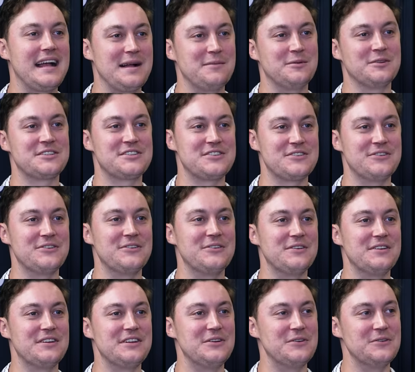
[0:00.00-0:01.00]
able
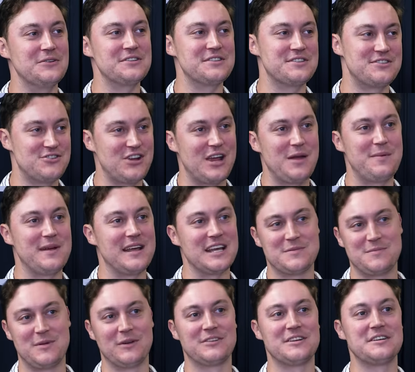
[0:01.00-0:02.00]
to use G P S
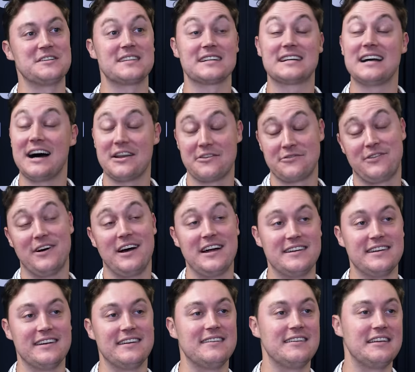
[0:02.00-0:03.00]
built into the car to
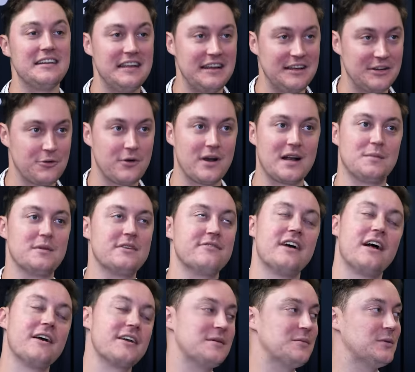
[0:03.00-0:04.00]
find it, yeah. incredibly
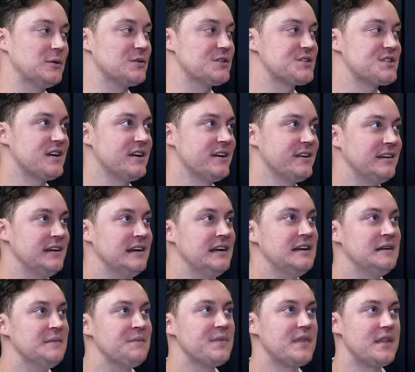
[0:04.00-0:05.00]
valuable. So
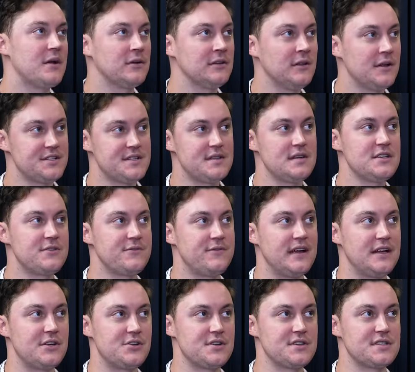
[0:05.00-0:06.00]
there are lots of these
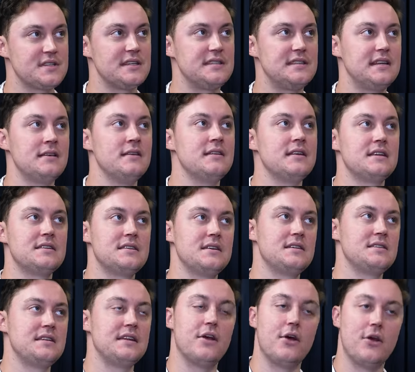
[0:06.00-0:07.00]
features that didn't
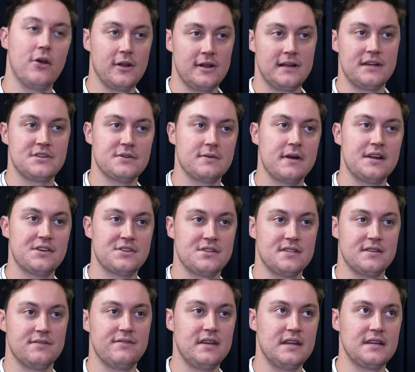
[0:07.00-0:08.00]
exist in early
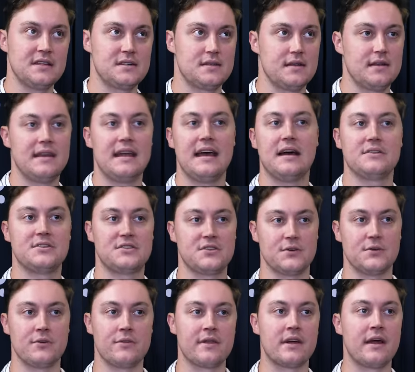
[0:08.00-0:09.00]
iterations of this that now
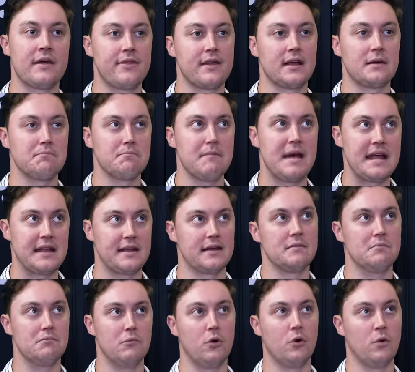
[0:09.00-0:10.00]
do, that I think make
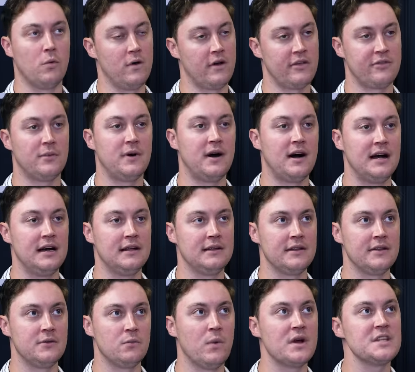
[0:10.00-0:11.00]
it more worthwhile.
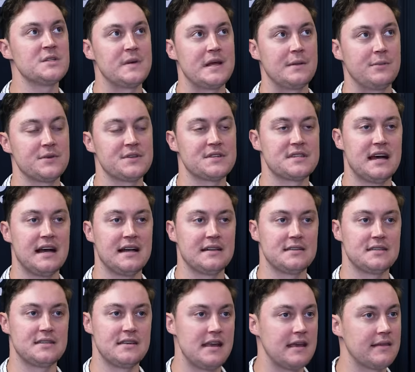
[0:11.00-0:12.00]
And once people
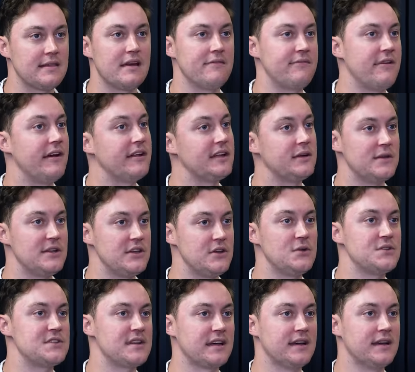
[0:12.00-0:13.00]
start seeing that value and
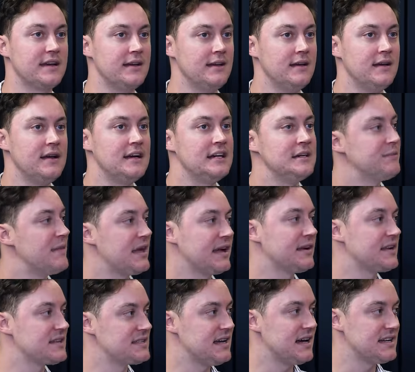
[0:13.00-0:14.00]
using it, they're
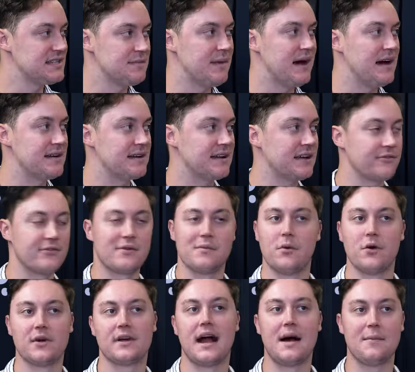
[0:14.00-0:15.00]
going to start demanding it from
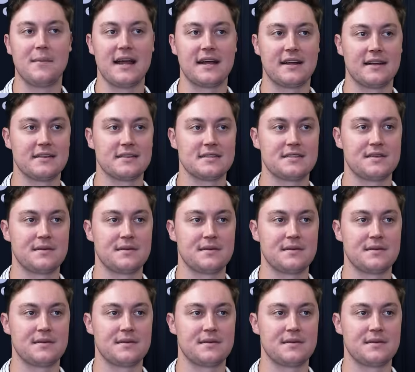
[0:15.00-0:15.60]
more car makers.